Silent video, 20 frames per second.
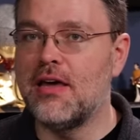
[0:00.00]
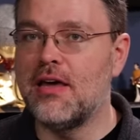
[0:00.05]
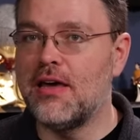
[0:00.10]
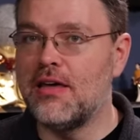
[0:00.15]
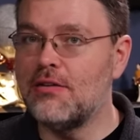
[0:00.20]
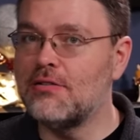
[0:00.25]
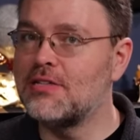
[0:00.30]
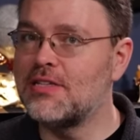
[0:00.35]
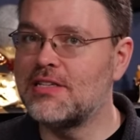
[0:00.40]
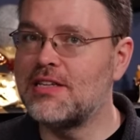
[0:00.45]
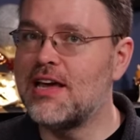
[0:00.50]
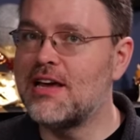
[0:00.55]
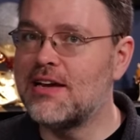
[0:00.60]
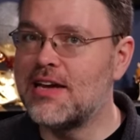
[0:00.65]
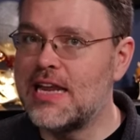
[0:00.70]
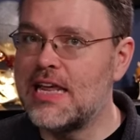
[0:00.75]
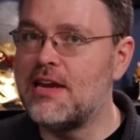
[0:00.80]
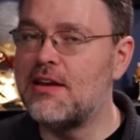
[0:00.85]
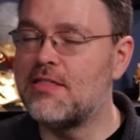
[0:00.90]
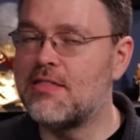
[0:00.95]
it'll detect
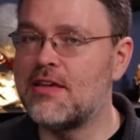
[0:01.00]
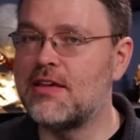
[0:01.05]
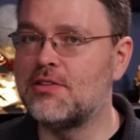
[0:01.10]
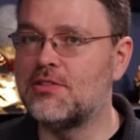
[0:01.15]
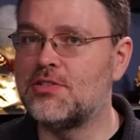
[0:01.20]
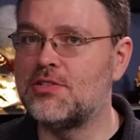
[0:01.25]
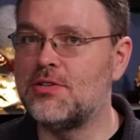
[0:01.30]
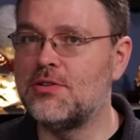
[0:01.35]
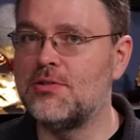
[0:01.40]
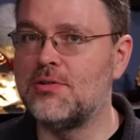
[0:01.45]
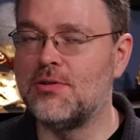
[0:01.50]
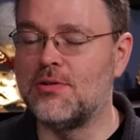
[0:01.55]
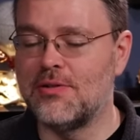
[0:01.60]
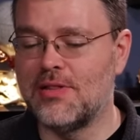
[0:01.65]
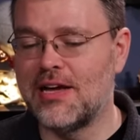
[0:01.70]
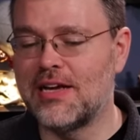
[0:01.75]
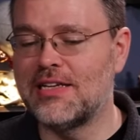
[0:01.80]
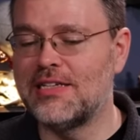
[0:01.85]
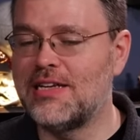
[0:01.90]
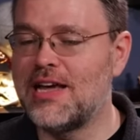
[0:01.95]
neat things too,
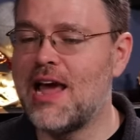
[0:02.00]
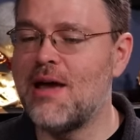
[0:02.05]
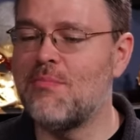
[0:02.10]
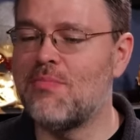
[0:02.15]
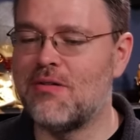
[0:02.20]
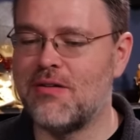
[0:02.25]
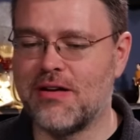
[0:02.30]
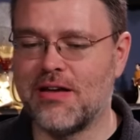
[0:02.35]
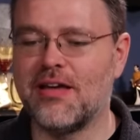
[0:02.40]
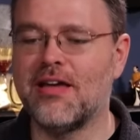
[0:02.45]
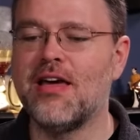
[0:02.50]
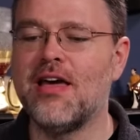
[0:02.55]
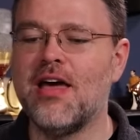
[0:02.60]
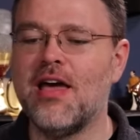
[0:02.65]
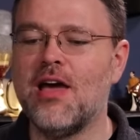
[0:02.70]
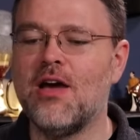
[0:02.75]
like tampering.